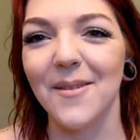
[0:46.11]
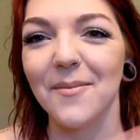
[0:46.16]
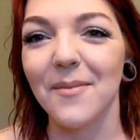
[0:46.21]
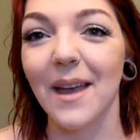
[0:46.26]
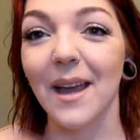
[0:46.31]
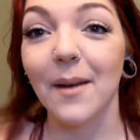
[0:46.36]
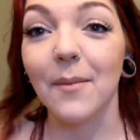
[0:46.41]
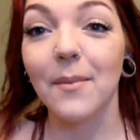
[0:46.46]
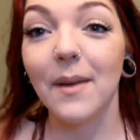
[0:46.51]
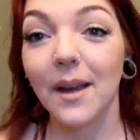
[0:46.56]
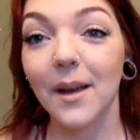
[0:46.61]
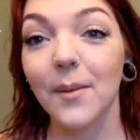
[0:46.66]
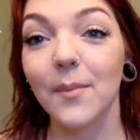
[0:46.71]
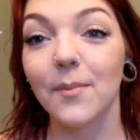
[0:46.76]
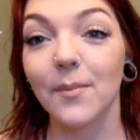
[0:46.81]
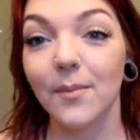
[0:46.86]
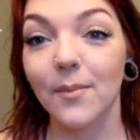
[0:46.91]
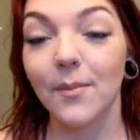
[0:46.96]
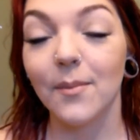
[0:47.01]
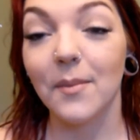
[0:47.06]
like
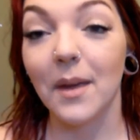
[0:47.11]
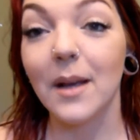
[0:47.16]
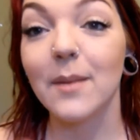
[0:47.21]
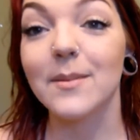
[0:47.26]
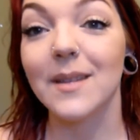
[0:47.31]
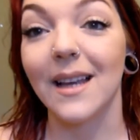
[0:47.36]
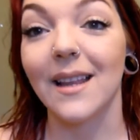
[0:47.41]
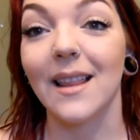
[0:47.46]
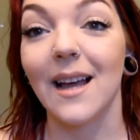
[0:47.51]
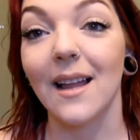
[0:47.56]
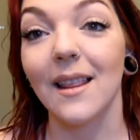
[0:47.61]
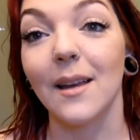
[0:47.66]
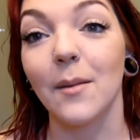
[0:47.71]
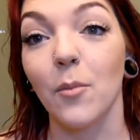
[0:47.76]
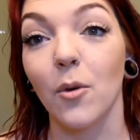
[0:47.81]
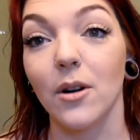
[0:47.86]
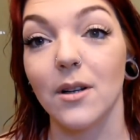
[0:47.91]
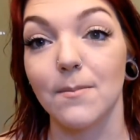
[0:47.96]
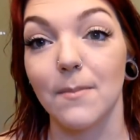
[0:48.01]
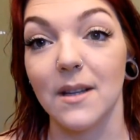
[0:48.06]
makeups like that, like
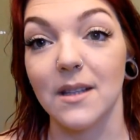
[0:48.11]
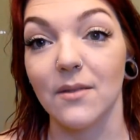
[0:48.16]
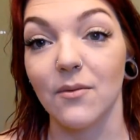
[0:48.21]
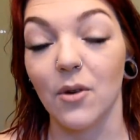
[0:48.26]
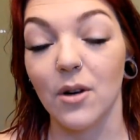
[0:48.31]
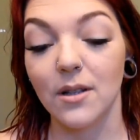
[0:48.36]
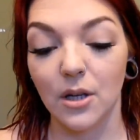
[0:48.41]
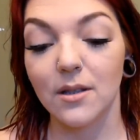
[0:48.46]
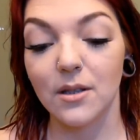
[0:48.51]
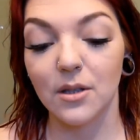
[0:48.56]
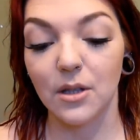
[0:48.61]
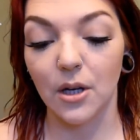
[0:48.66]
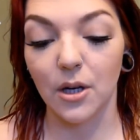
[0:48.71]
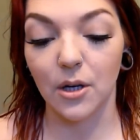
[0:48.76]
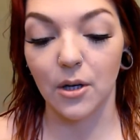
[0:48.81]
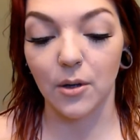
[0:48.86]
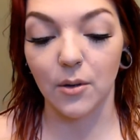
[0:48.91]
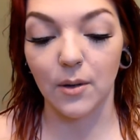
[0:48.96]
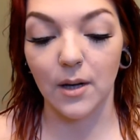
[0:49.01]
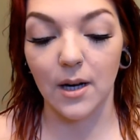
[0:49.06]
more expensive ones.
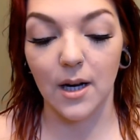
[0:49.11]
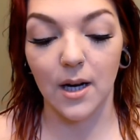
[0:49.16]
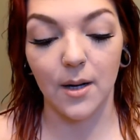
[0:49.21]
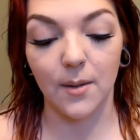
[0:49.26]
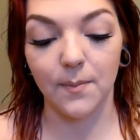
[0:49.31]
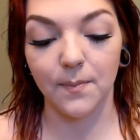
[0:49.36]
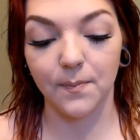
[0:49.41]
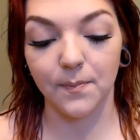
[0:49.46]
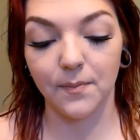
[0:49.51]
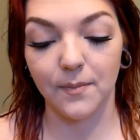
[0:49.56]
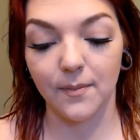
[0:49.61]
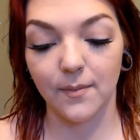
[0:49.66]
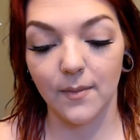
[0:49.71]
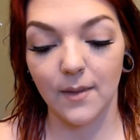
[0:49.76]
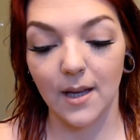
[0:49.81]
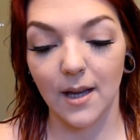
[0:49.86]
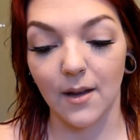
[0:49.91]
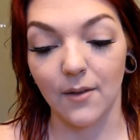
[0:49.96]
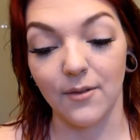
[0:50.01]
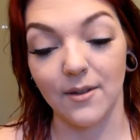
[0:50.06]
So
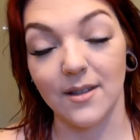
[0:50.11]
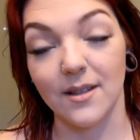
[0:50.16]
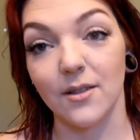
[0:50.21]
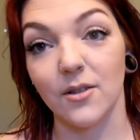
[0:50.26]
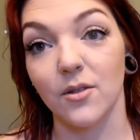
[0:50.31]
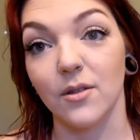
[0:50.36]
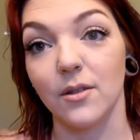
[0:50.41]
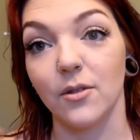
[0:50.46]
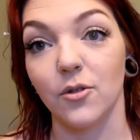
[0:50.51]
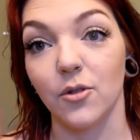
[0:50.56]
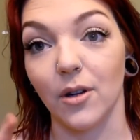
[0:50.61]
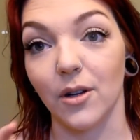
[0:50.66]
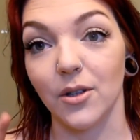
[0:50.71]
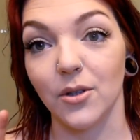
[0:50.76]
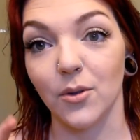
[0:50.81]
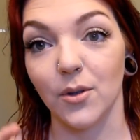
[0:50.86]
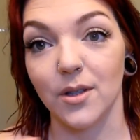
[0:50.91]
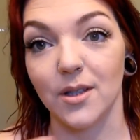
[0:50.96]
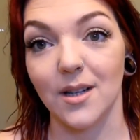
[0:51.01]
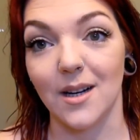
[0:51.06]
if it's
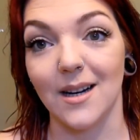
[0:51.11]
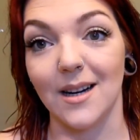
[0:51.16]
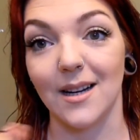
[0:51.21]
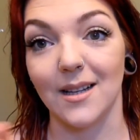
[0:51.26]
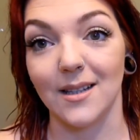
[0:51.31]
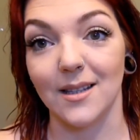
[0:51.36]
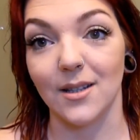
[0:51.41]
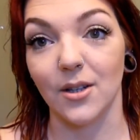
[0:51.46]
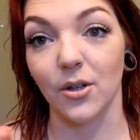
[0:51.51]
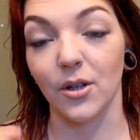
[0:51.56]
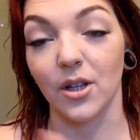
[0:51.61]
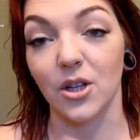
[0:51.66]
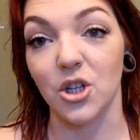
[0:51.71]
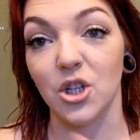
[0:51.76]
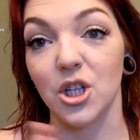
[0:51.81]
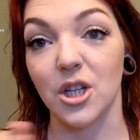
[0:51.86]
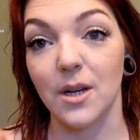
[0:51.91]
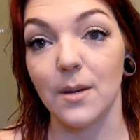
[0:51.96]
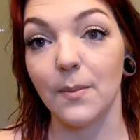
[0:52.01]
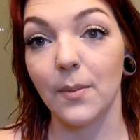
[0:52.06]
drugstore, it's not necessarily
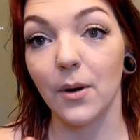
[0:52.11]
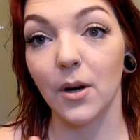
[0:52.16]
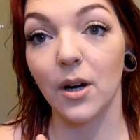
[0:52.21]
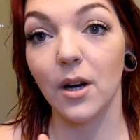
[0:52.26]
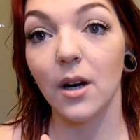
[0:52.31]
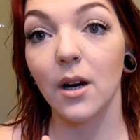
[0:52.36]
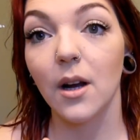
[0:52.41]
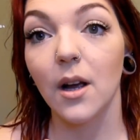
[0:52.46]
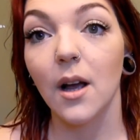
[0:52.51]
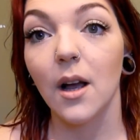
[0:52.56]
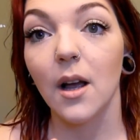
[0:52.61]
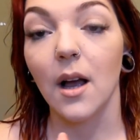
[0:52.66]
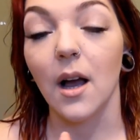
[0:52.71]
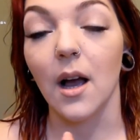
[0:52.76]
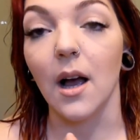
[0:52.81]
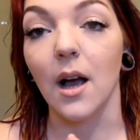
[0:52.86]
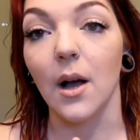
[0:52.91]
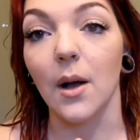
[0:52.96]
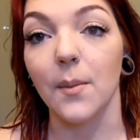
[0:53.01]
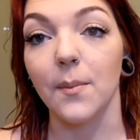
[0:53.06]
cheaper
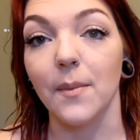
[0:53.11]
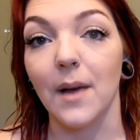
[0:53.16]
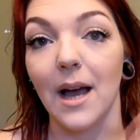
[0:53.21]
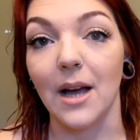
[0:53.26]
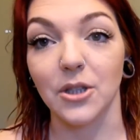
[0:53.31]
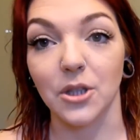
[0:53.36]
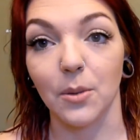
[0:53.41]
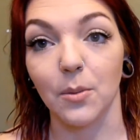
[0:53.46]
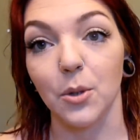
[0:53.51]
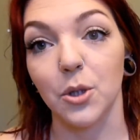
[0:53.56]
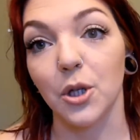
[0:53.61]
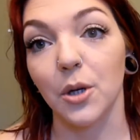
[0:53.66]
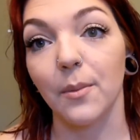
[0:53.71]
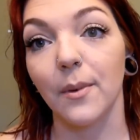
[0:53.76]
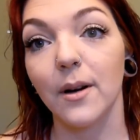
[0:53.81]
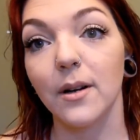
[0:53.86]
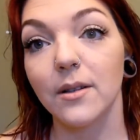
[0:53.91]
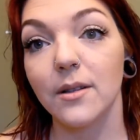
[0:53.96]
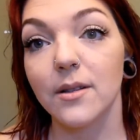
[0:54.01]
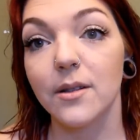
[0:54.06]
at Shoppers Drug
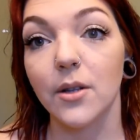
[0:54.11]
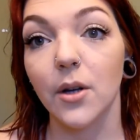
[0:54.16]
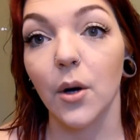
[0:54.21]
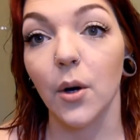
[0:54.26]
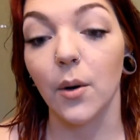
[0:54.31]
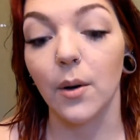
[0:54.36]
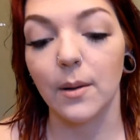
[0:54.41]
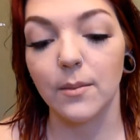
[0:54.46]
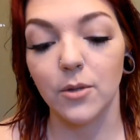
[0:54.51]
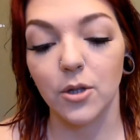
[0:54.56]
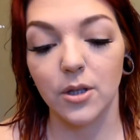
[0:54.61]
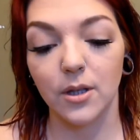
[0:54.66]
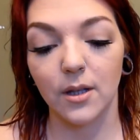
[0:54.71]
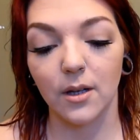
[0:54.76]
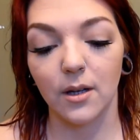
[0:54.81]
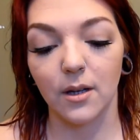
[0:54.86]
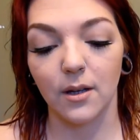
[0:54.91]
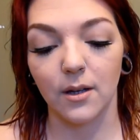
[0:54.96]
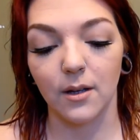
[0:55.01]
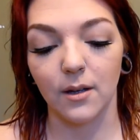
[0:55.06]
Mart. So I'm just
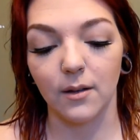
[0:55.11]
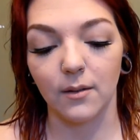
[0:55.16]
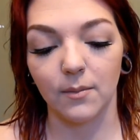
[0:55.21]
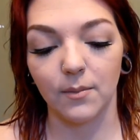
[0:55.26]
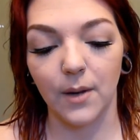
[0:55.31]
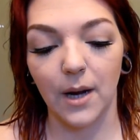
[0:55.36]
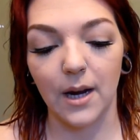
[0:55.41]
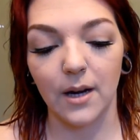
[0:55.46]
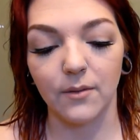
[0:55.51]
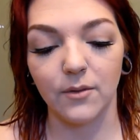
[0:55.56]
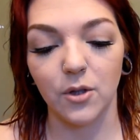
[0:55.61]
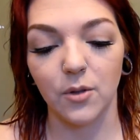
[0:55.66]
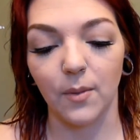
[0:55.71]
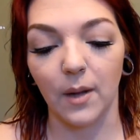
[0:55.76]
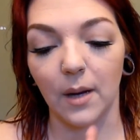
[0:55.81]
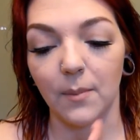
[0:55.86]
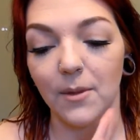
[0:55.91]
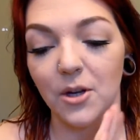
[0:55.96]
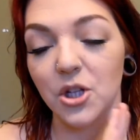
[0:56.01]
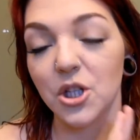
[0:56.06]
gonna kind of do
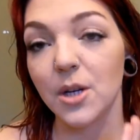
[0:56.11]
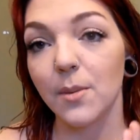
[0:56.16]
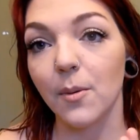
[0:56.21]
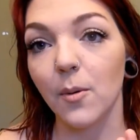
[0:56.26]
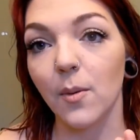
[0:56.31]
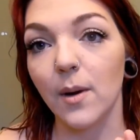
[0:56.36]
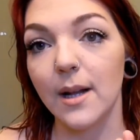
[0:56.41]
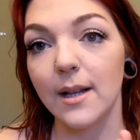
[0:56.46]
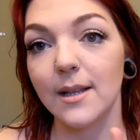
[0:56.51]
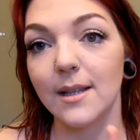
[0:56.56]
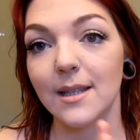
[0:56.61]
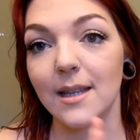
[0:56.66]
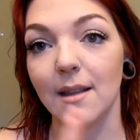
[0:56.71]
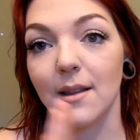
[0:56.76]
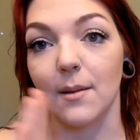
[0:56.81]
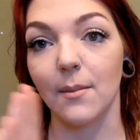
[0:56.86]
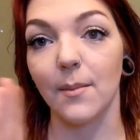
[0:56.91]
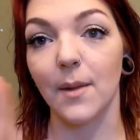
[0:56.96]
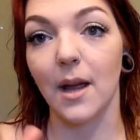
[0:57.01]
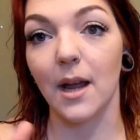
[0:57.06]
like my cheaper ones
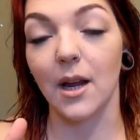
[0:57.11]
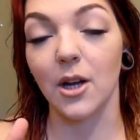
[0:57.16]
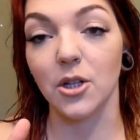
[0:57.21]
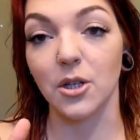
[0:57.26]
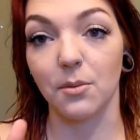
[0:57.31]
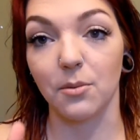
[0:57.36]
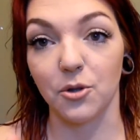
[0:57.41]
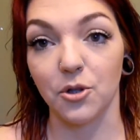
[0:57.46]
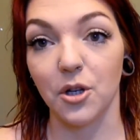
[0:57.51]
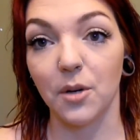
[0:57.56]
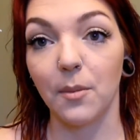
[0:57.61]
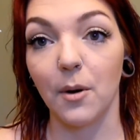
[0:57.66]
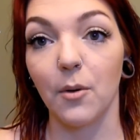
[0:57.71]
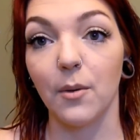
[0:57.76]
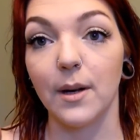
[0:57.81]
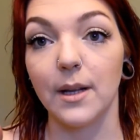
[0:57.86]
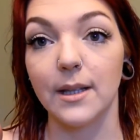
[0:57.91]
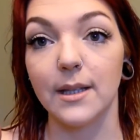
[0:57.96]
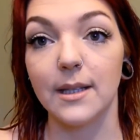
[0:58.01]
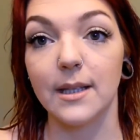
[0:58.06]
and then my Shoppers Drug Mart
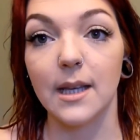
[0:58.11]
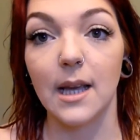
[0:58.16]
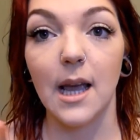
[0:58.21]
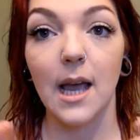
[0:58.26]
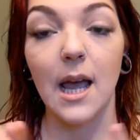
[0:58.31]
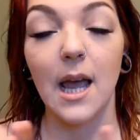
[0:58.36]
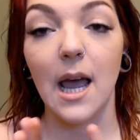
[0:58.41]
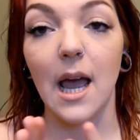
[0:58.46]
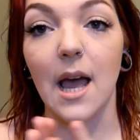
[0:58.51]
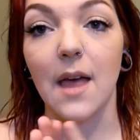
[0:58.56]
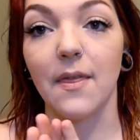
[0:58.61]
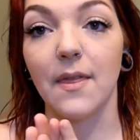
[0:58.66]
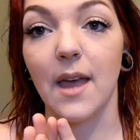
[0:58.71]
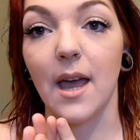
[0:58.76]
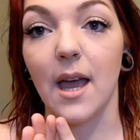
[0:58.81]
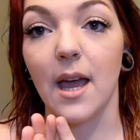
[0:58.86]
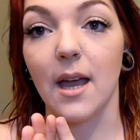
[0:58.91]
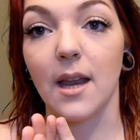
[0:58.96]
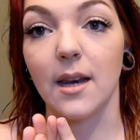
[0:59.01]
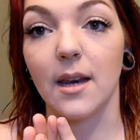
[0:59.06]
ones, and
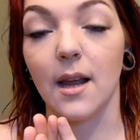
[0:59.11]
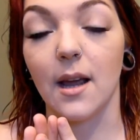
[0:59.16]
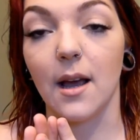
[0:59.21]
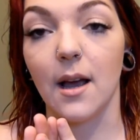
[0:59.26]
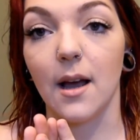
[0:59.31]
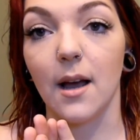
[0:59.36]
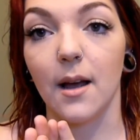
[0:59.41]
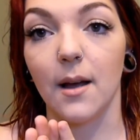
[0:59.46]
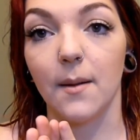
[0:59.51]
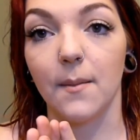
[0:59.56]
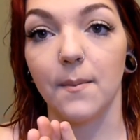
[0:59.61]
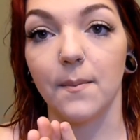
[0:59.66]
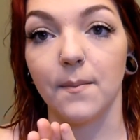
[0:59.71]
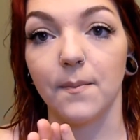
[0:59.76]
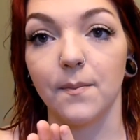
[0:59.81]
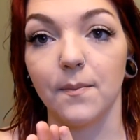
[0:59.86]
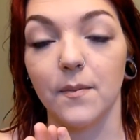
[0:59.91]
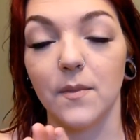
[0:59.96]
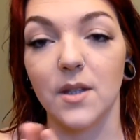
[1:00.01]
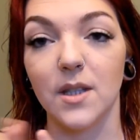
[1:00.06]
then
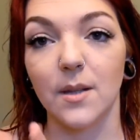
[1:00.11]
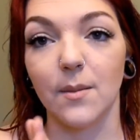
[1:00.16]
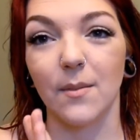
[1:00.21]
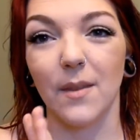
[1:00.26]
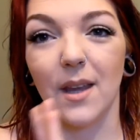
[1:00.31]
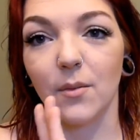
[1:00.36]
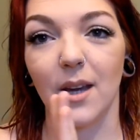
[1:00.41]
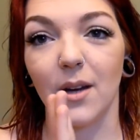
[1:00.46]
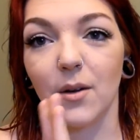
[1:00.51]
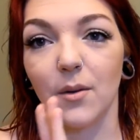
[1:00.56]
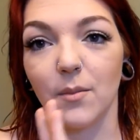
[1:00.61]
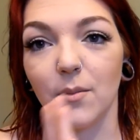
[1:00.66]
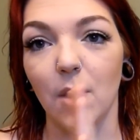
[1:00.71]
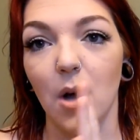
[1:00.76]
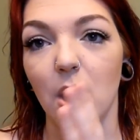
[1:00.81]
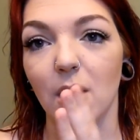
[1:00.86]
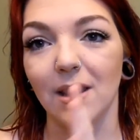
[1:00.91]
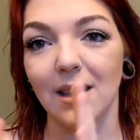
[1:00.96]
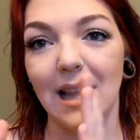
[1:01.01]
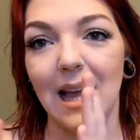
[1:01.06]
some like
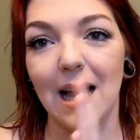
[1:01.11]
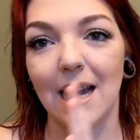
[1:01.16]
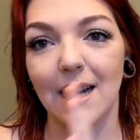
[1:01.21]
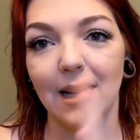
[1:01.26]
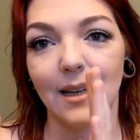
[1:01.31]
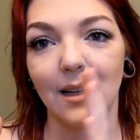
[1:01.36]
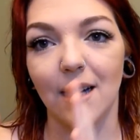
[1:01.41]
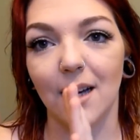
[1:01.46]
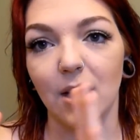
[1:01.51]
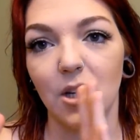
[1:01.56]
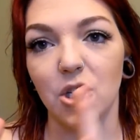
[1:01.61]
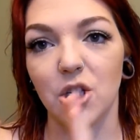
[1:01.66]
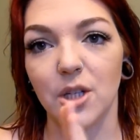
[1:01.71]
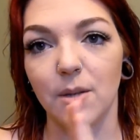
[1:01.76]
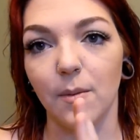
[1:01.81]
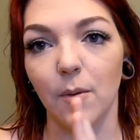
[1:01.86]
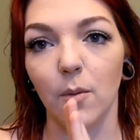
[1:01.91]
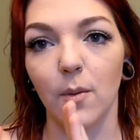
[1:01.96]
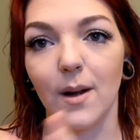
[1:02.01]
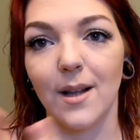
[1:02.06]
online kind of
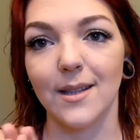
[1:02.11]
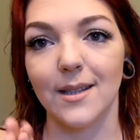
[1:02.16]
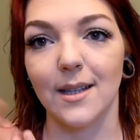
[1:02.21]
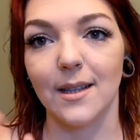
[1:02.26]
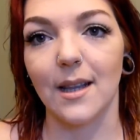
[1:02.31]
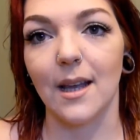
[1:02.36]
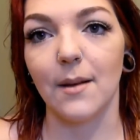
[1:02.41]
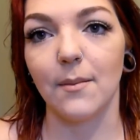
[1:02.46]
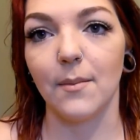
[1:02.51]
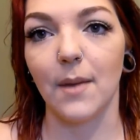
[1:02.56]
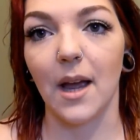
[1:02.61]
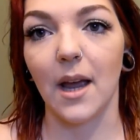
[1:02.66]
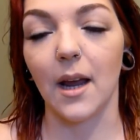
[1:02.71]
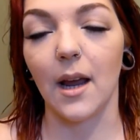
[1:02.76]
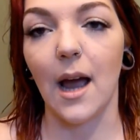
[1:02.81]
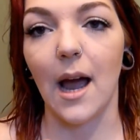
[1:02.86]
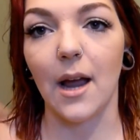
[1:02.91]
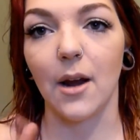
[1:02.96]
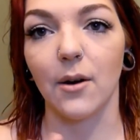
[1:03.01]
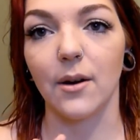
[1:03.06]
cheaper ones, and then my
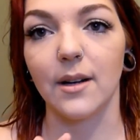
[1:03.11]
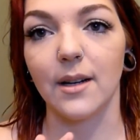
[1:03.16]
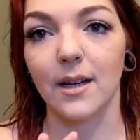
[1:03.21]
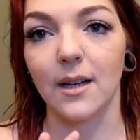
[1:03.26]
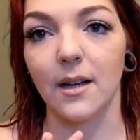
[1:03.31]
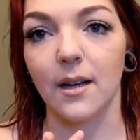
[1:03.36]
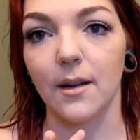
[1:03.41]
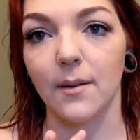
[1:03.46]
higher end